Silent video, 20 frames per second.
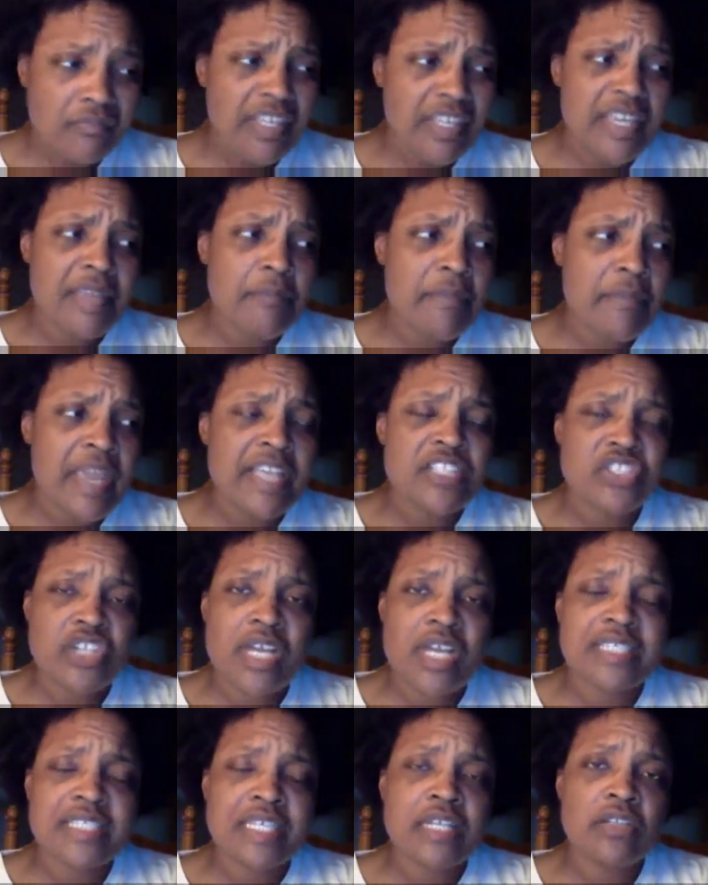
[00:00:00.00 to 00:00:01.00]
It makes
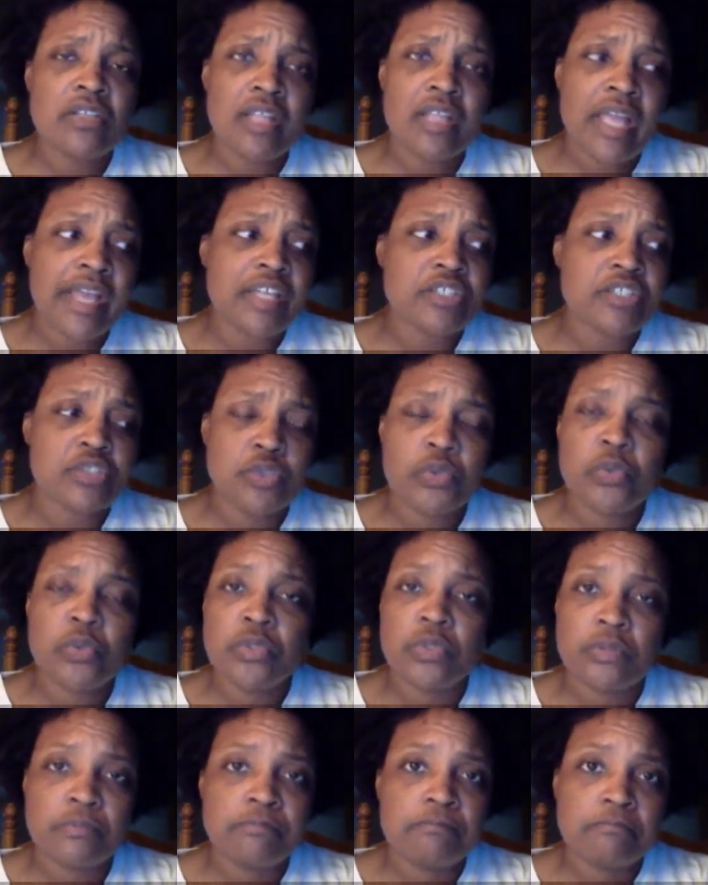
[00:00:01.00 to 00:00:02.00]
John Cena look like a
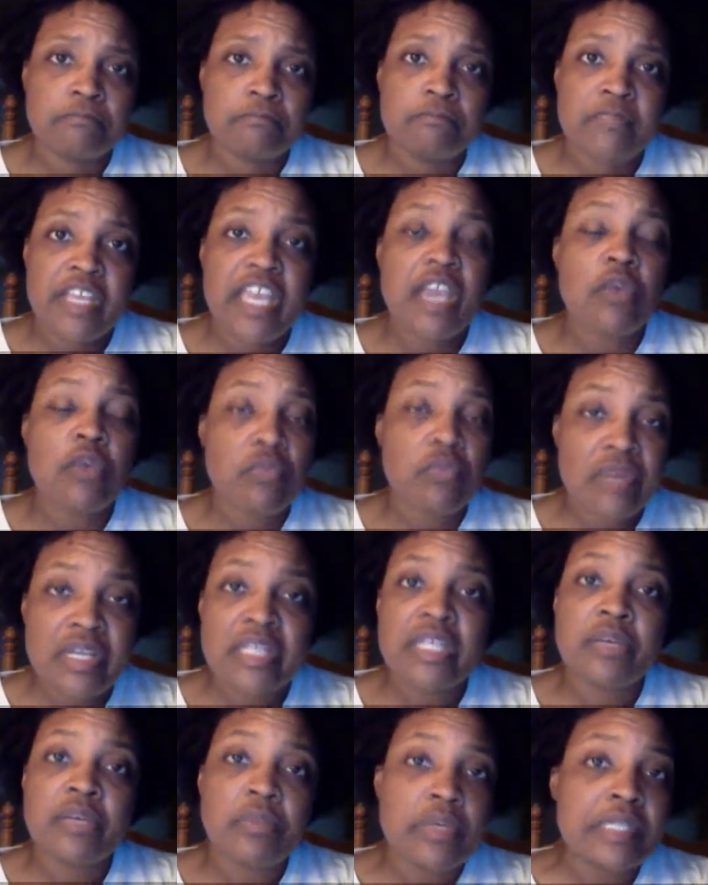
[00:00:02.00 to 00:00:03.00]
tool. It
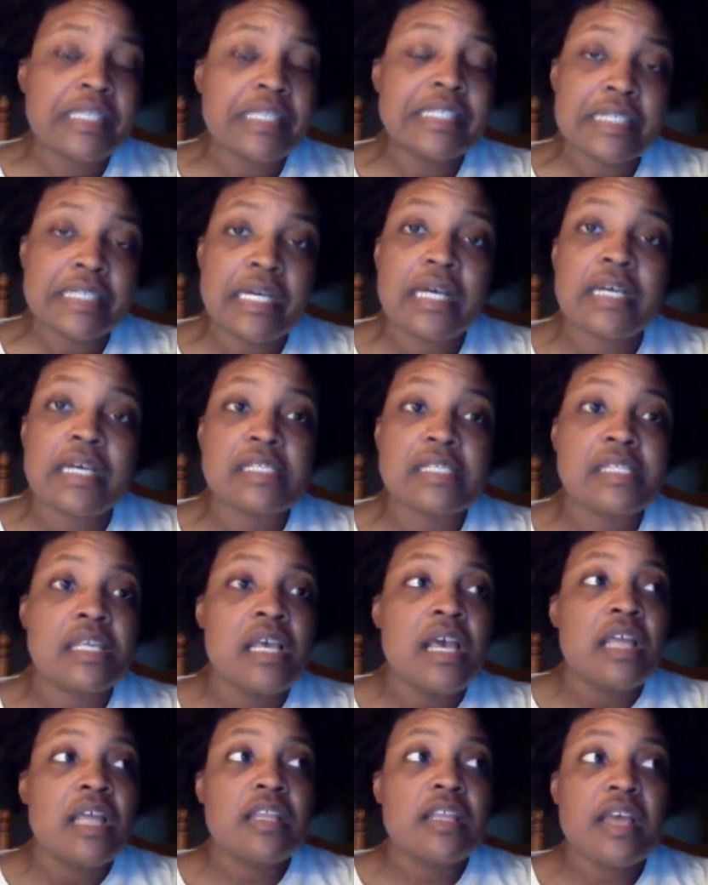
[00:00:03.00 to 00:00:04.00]
really, really does.
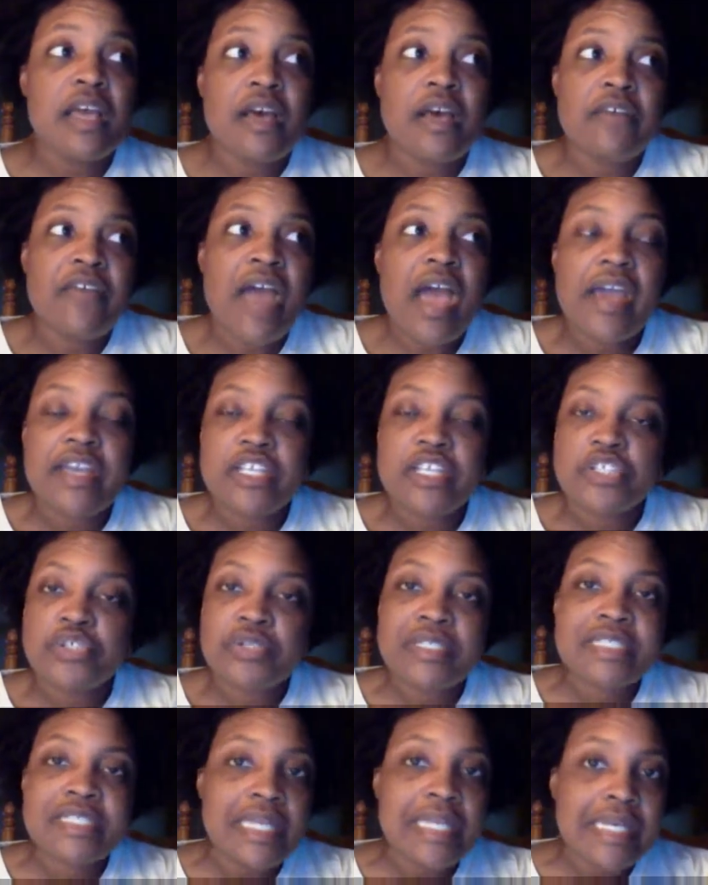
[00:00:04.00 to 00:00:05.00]
Of how he
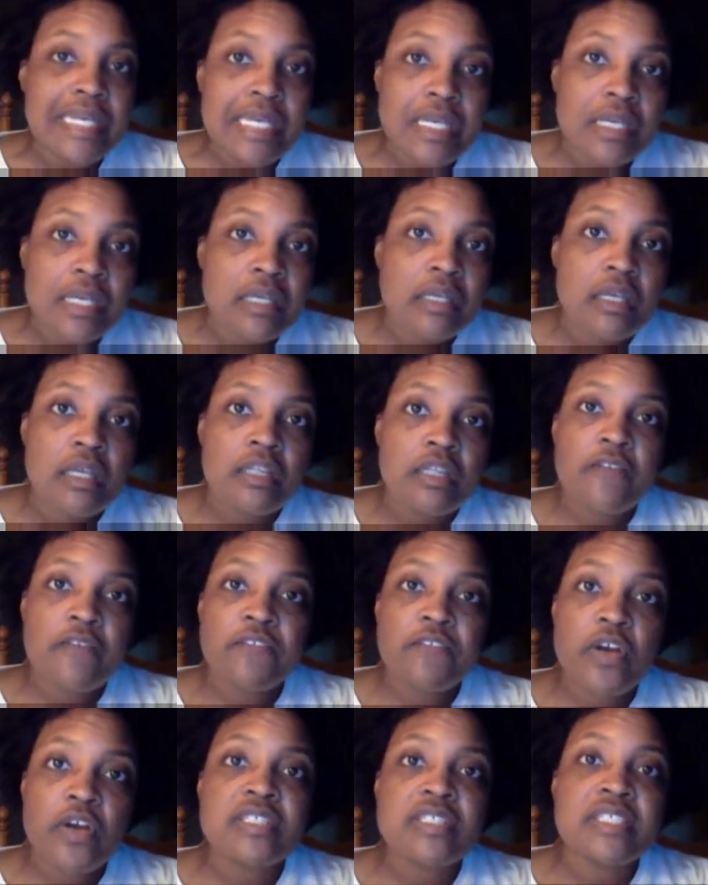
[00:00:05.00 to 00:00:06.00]
treats Nikki, the
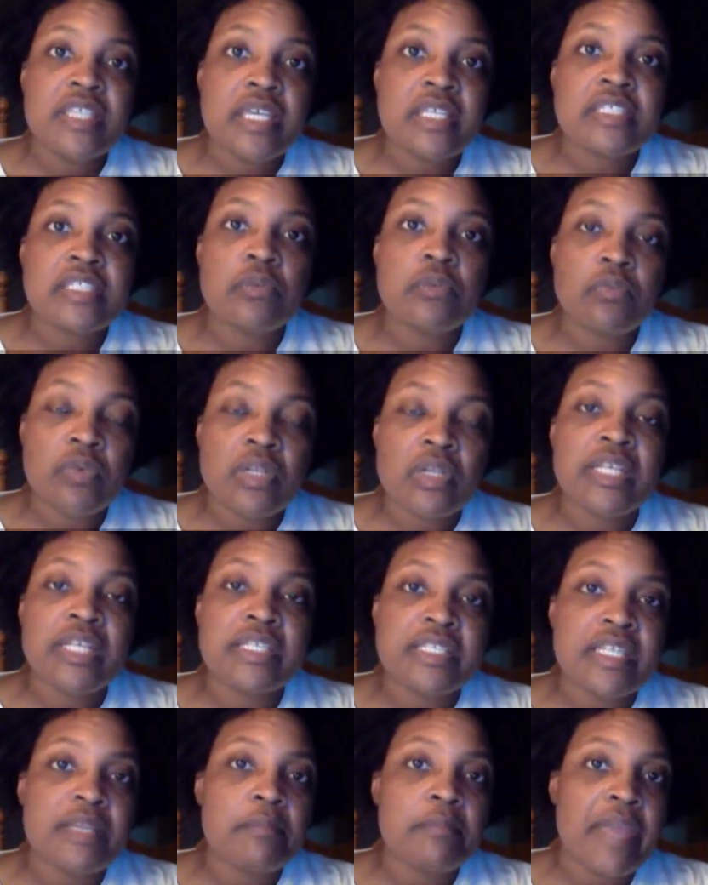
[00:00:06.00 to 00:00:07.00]
first season really
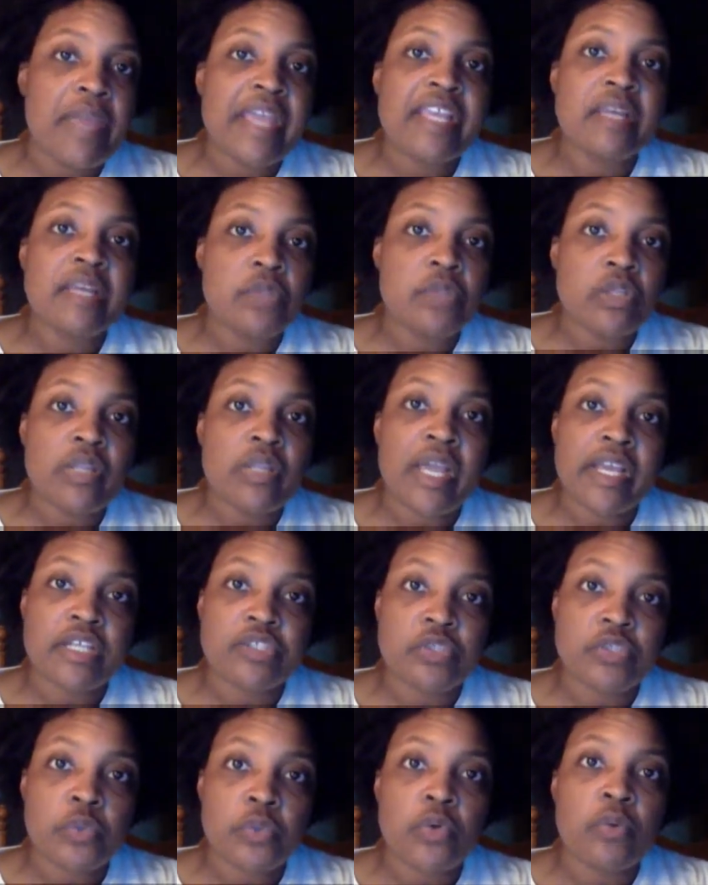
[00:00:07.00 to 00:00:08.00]
did make him look like a
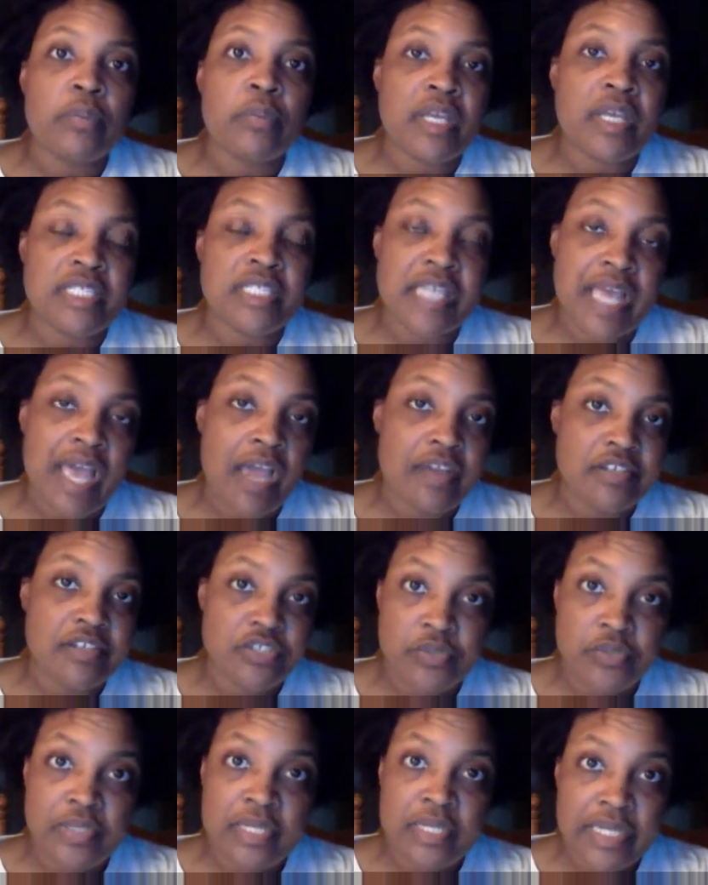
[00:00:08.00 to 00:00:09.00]
tool because of how he
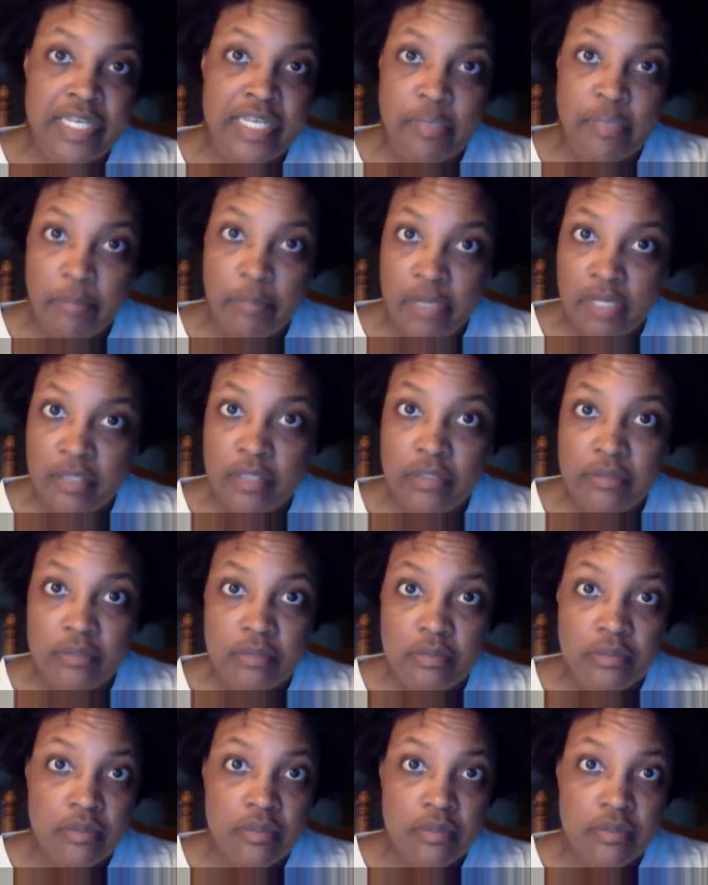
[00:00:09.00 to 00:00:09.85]
treated Nikki Bella.